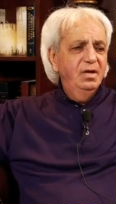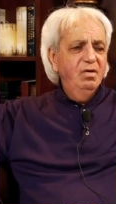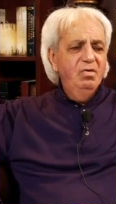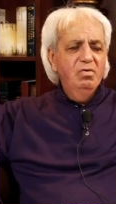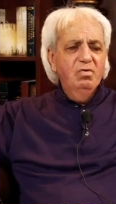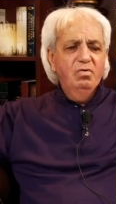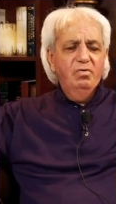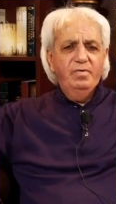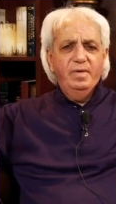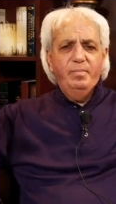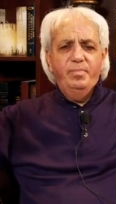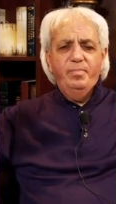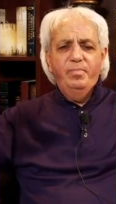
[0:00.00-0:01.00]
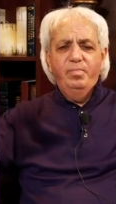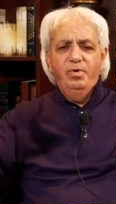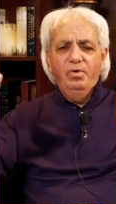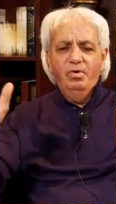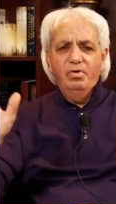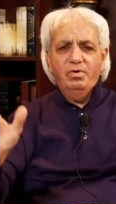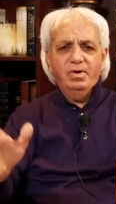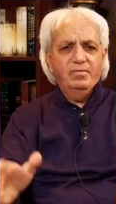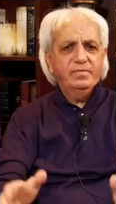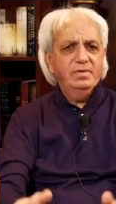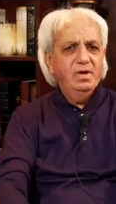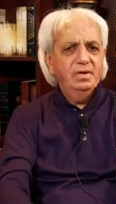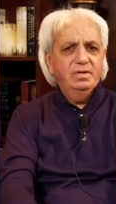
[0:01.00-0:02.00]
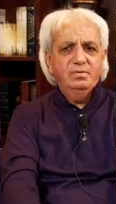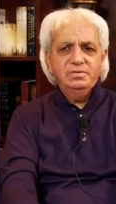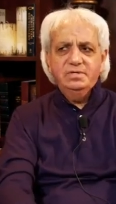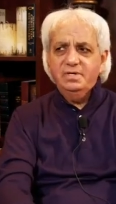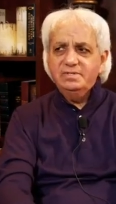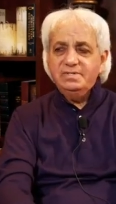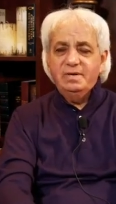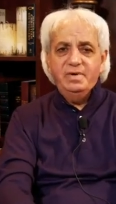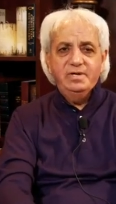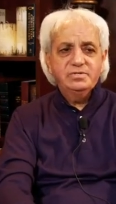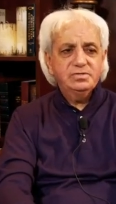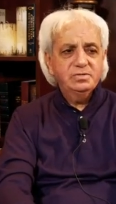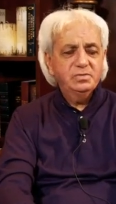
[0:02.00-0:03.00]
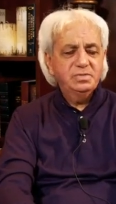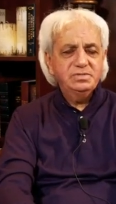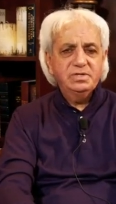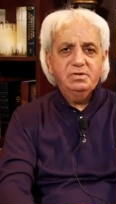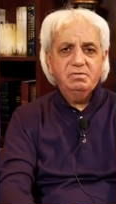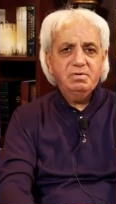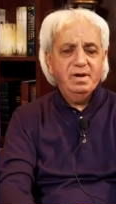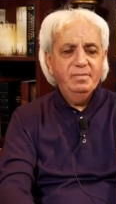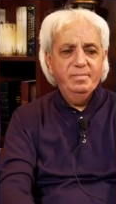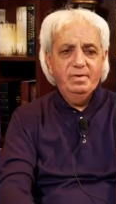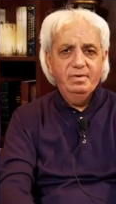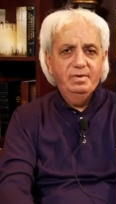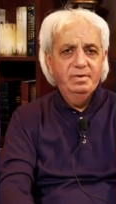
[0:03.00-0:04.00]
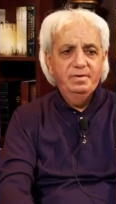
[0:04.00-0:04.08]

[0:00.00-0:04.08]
Oh, the glory of God that was there as I ministered was incredible.